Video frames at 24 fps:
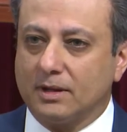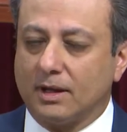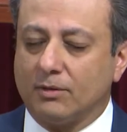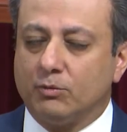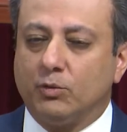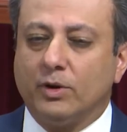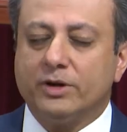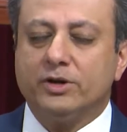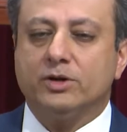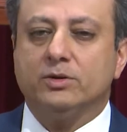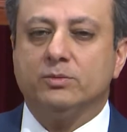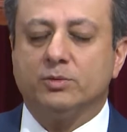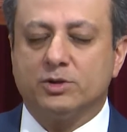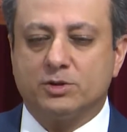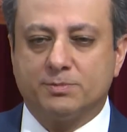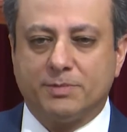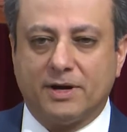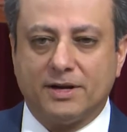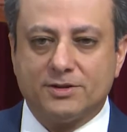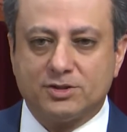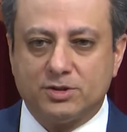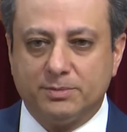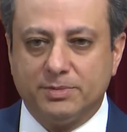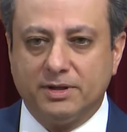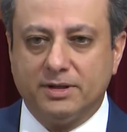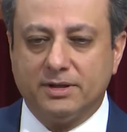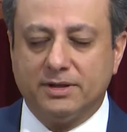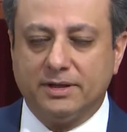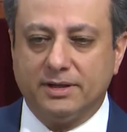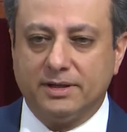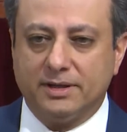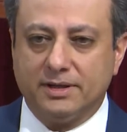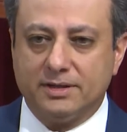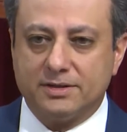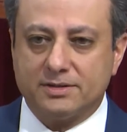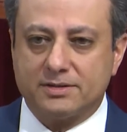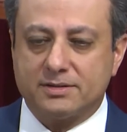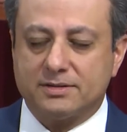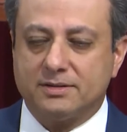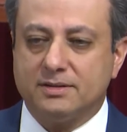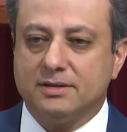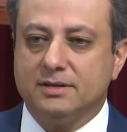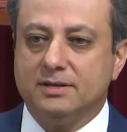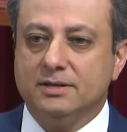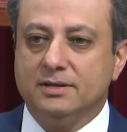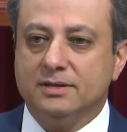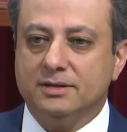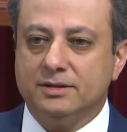of what your responsibility is
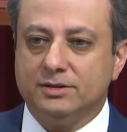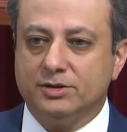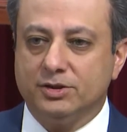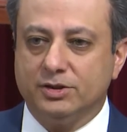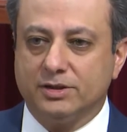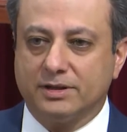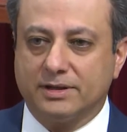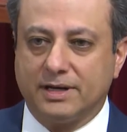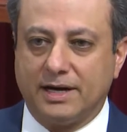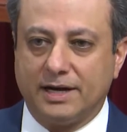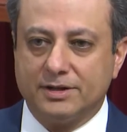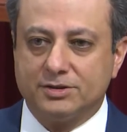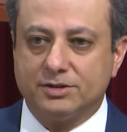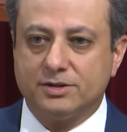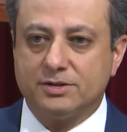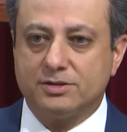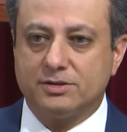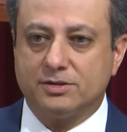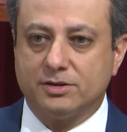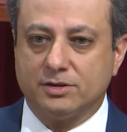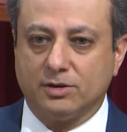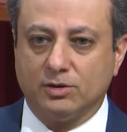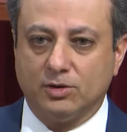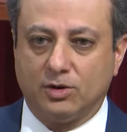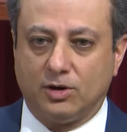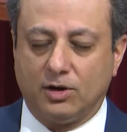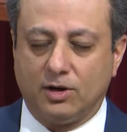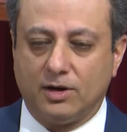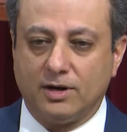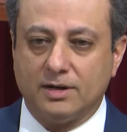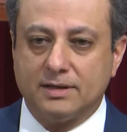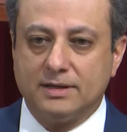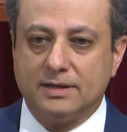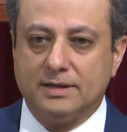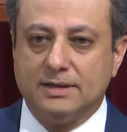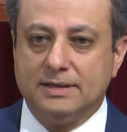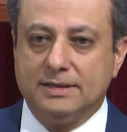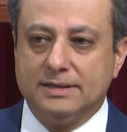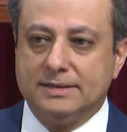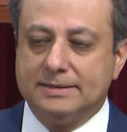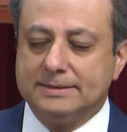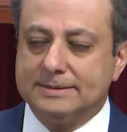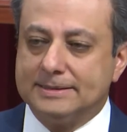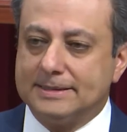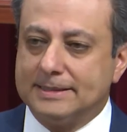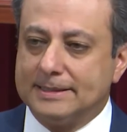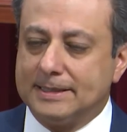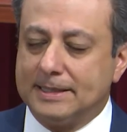to your conscience, to the law,
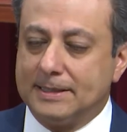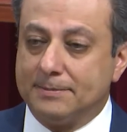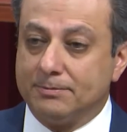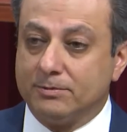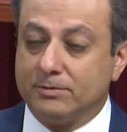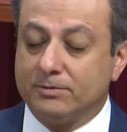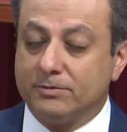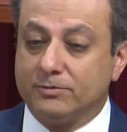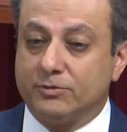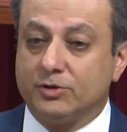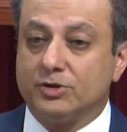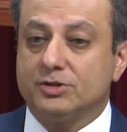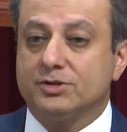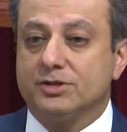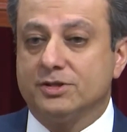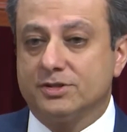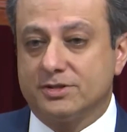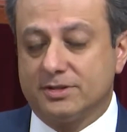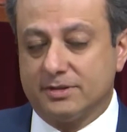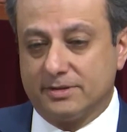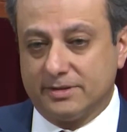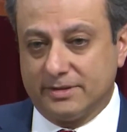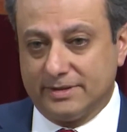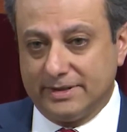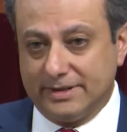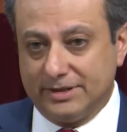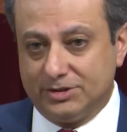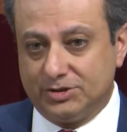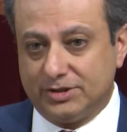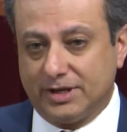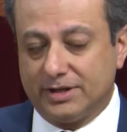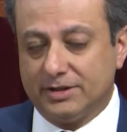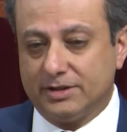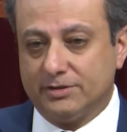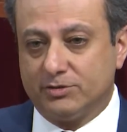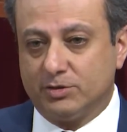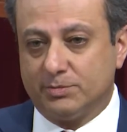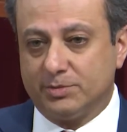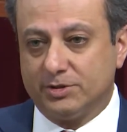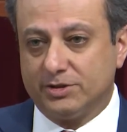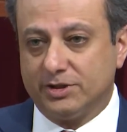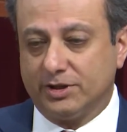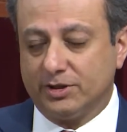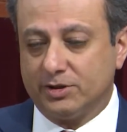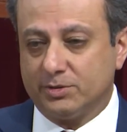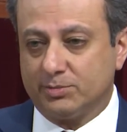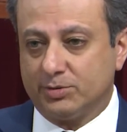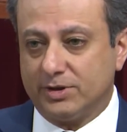uh, versus the agenda of a
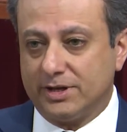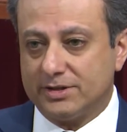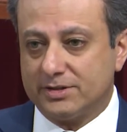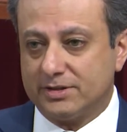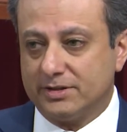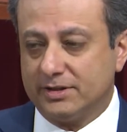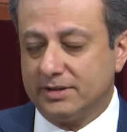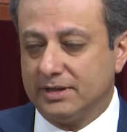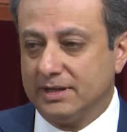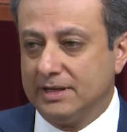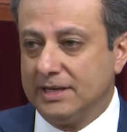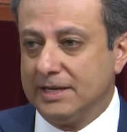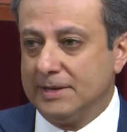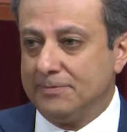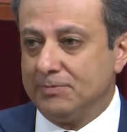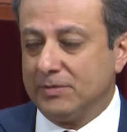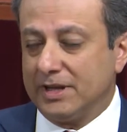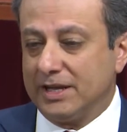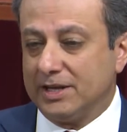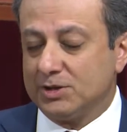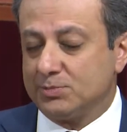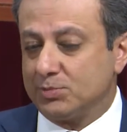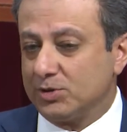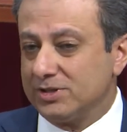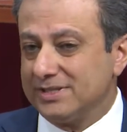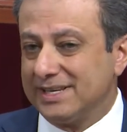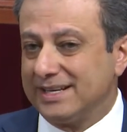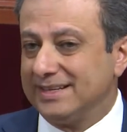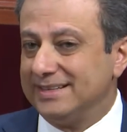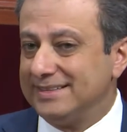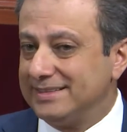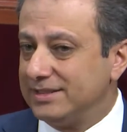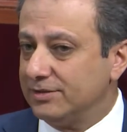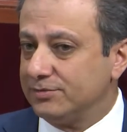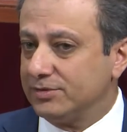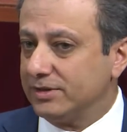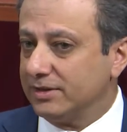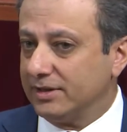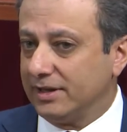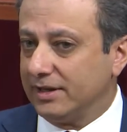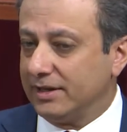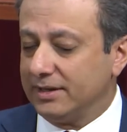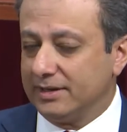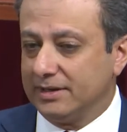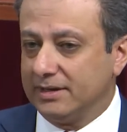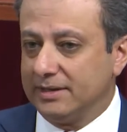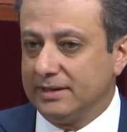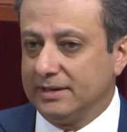particular president is presented
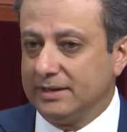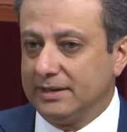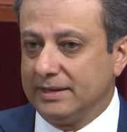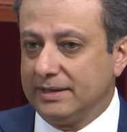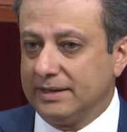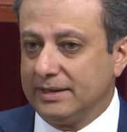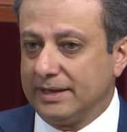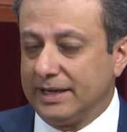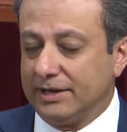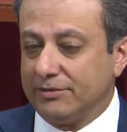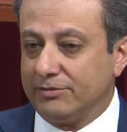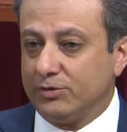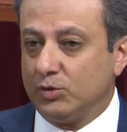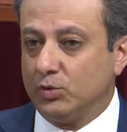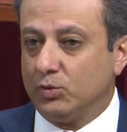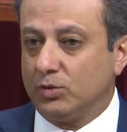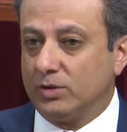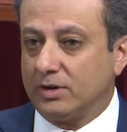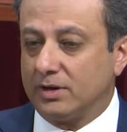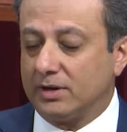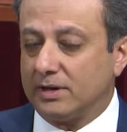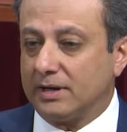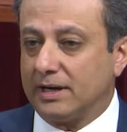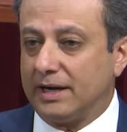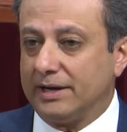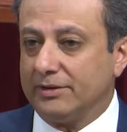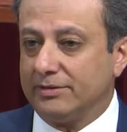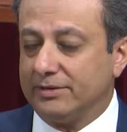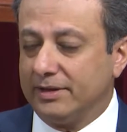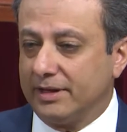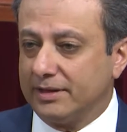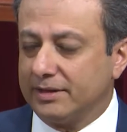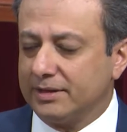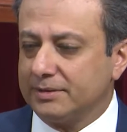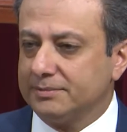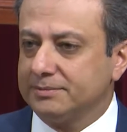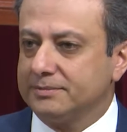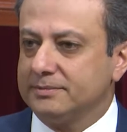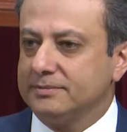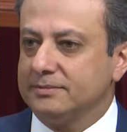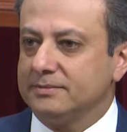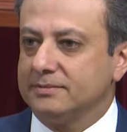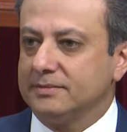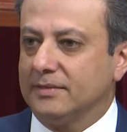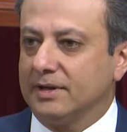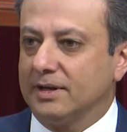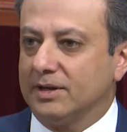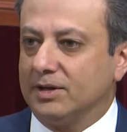differently if you are, I think,
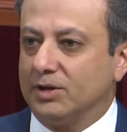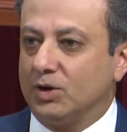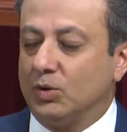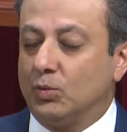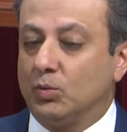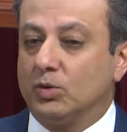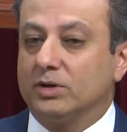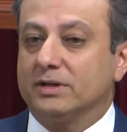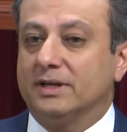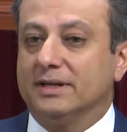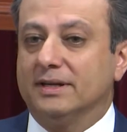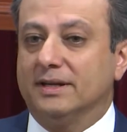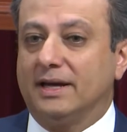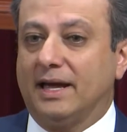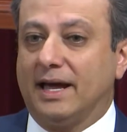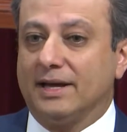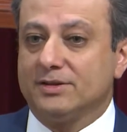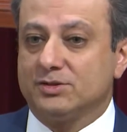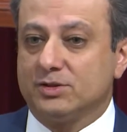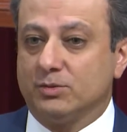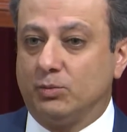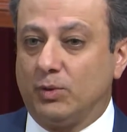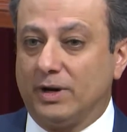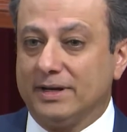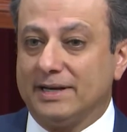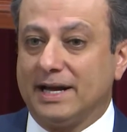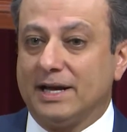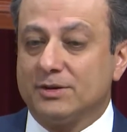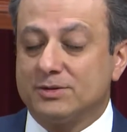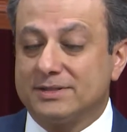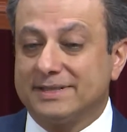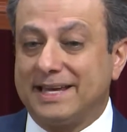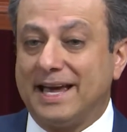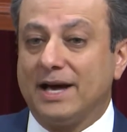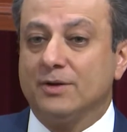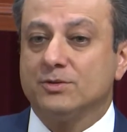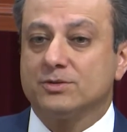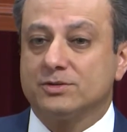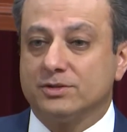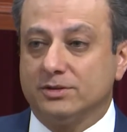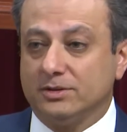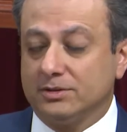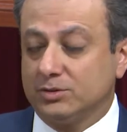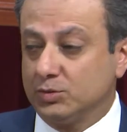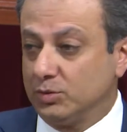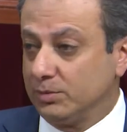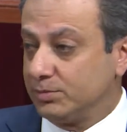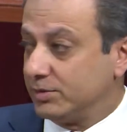you know, working as the White House
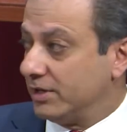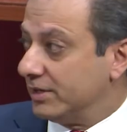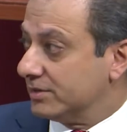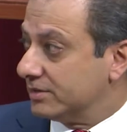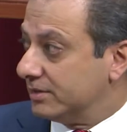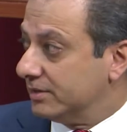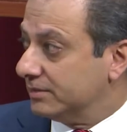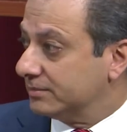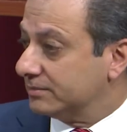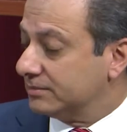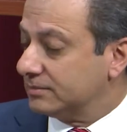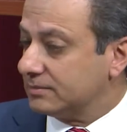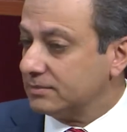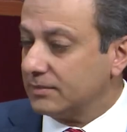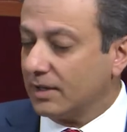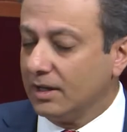counsel to a president,